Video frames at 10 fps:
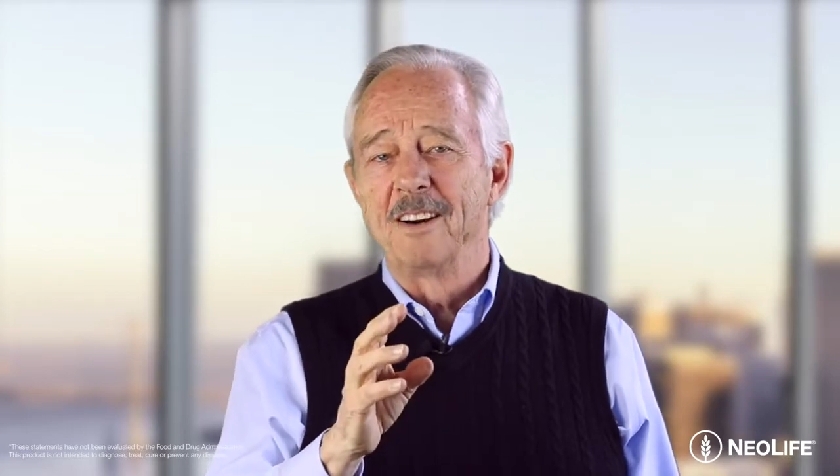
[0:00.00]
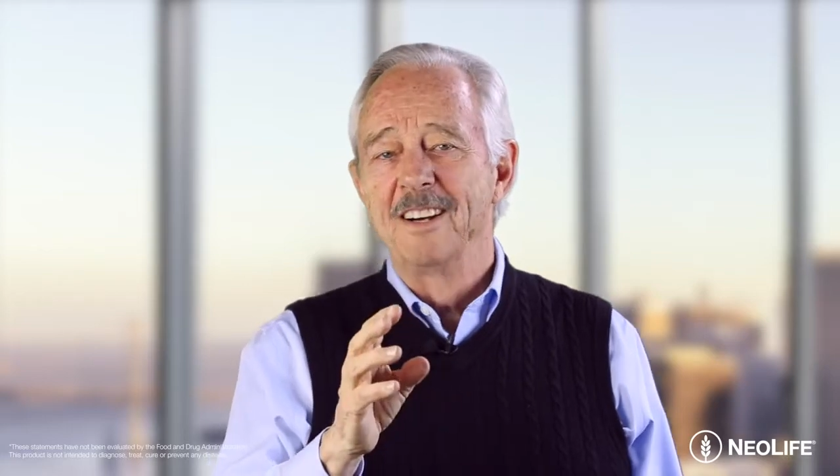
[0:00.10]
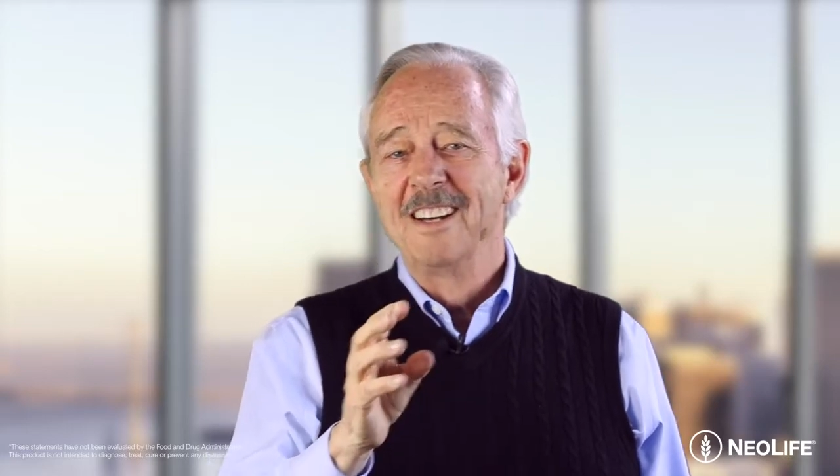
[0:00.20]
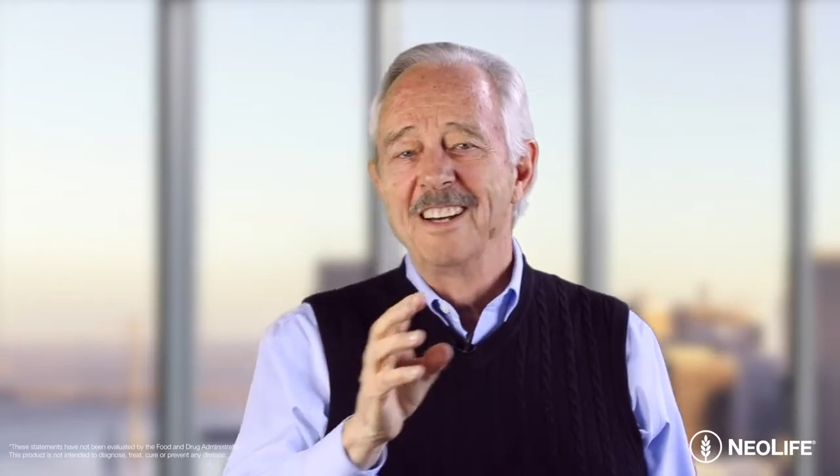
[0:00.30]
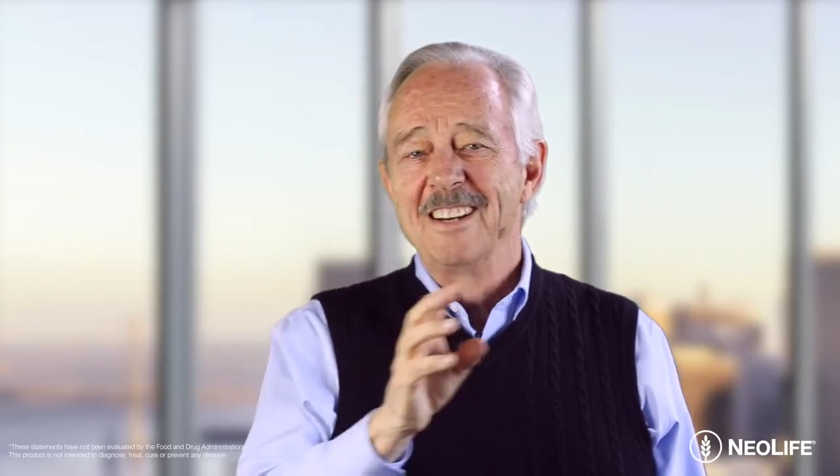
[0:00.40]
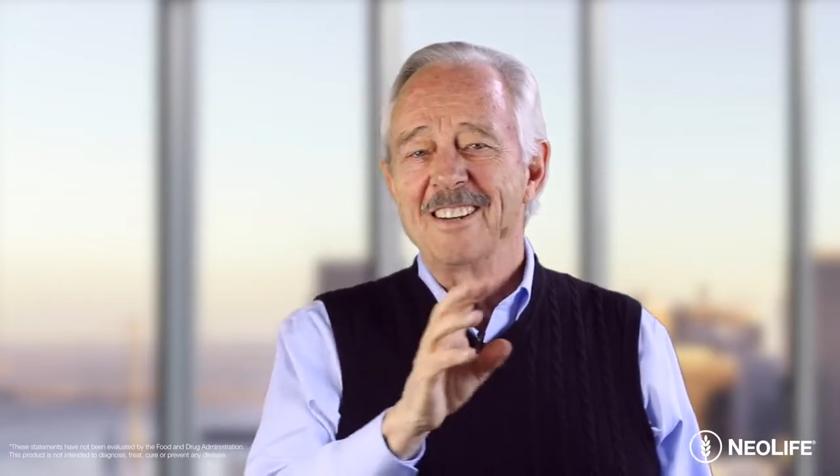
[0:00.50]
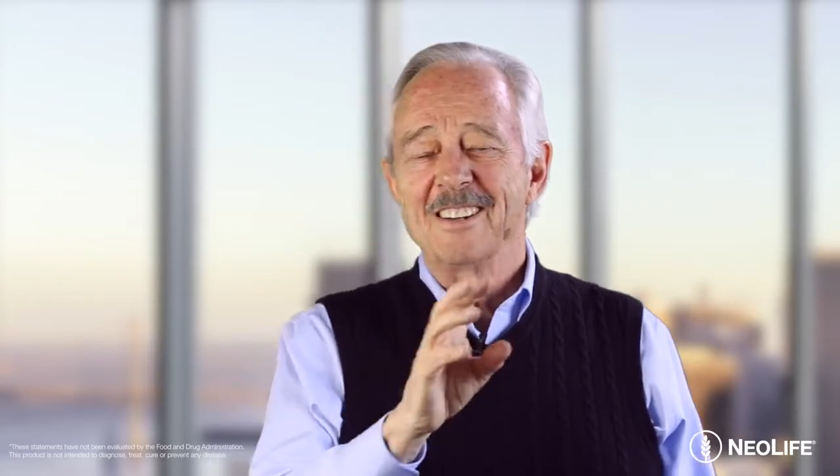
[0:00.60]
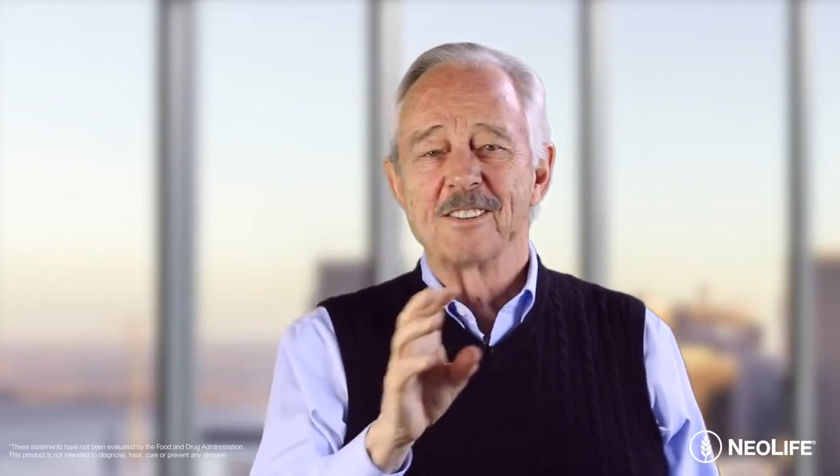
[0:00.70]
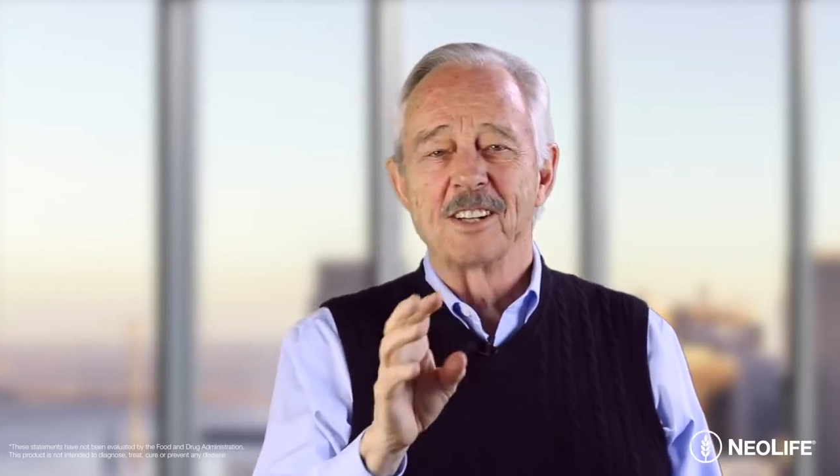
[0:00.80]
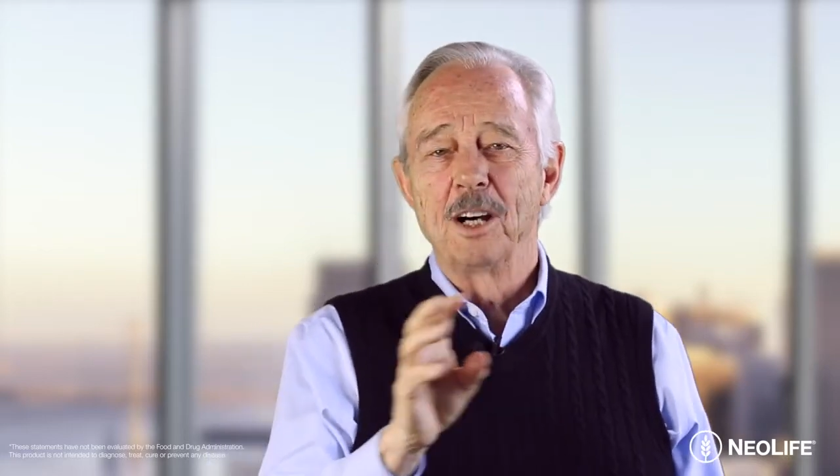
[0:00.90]
Now,
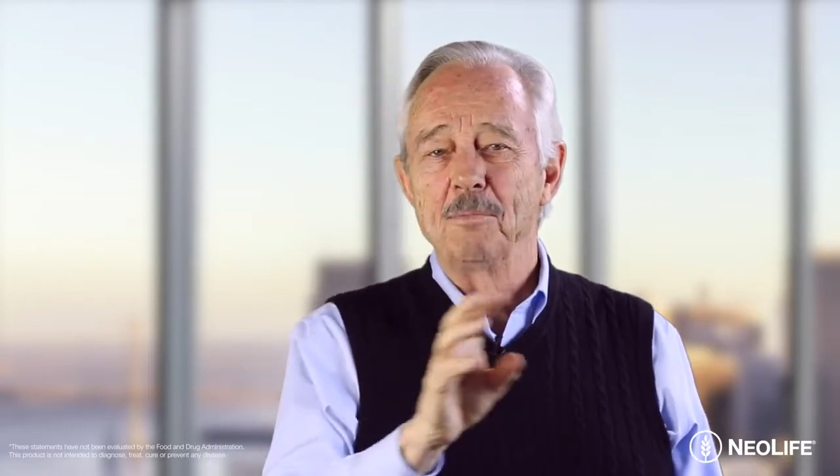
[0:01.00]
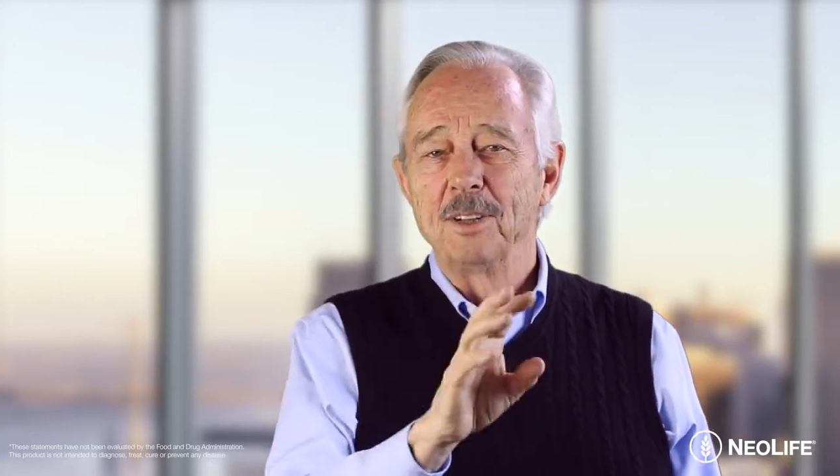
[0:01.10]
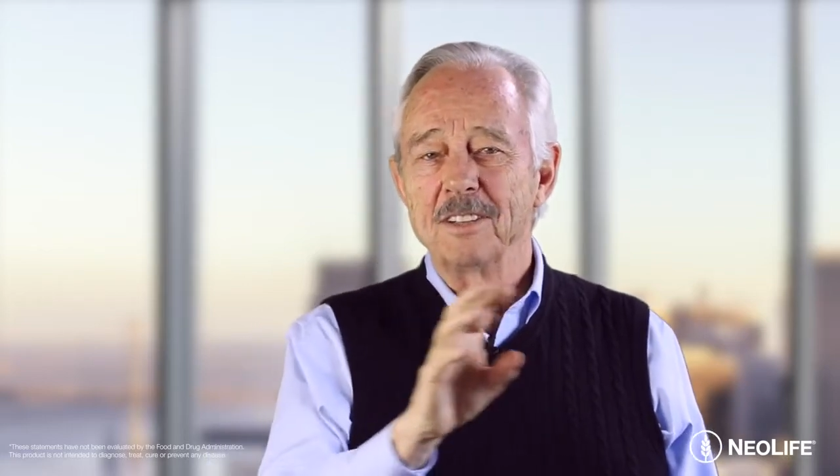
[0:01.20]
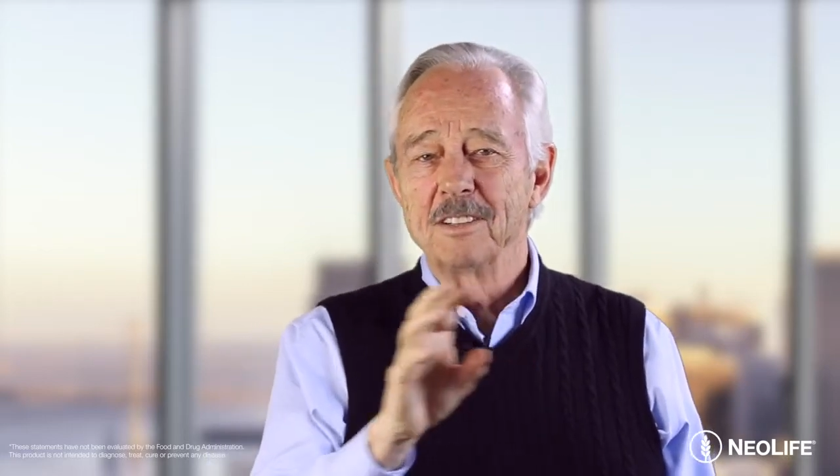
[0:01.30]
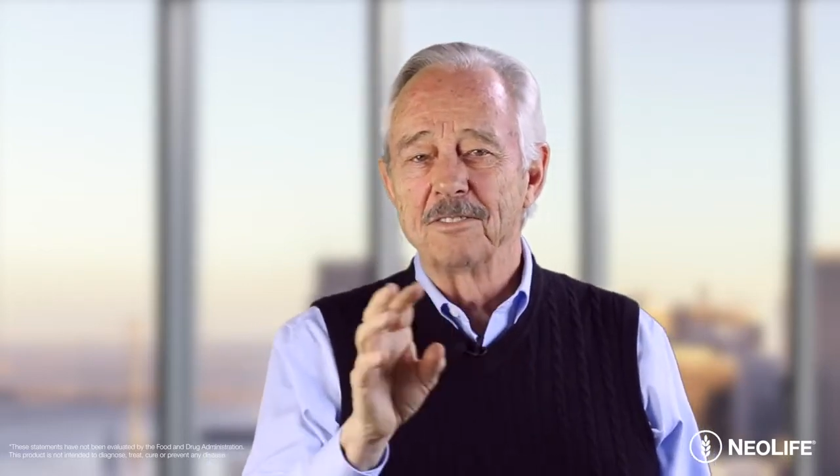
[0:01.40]
there's a couple